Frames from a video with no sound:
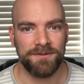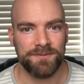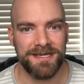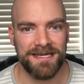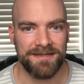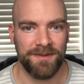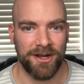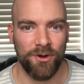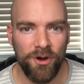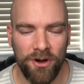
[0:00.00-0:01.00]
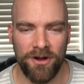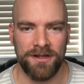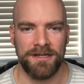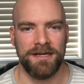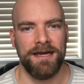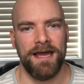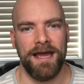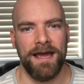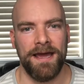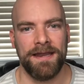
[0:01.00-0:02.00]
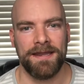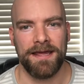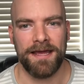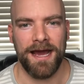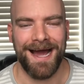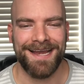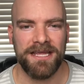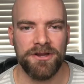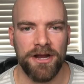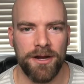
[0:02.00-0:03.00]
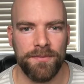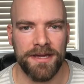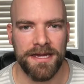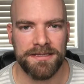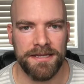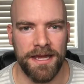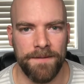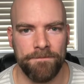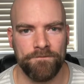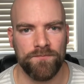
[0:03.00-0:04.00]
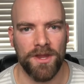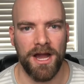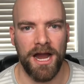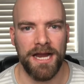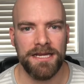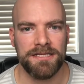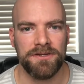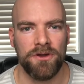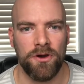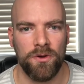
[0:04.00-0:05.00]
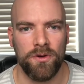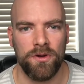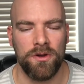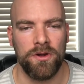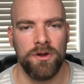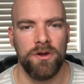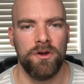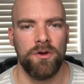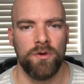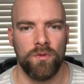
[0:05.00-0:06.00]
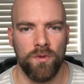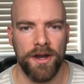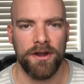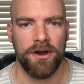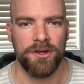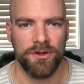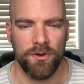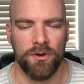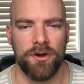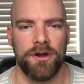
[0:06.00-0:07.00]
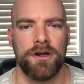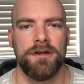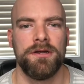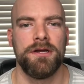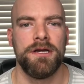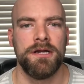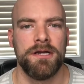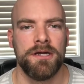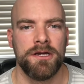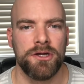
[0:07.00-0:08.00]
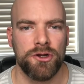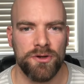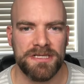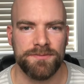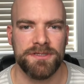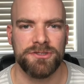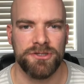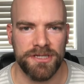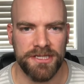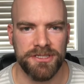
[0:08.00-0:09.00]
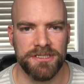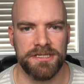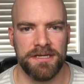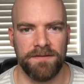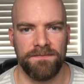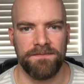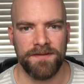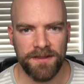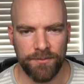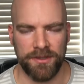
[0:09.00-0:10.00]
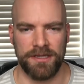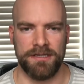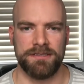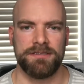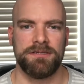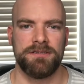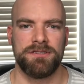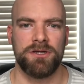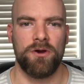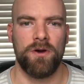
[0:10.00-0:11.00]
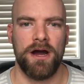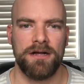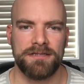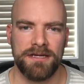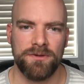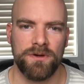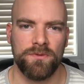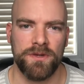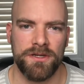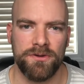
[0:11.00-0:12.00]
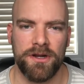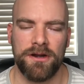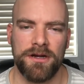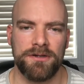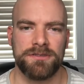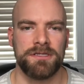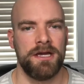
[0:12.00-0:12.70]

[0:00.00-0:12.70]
me get to my goal. And I need your help again today. I need to know, what are your Christmas traditions in the Philippines? So I'll tell you what we do at our house.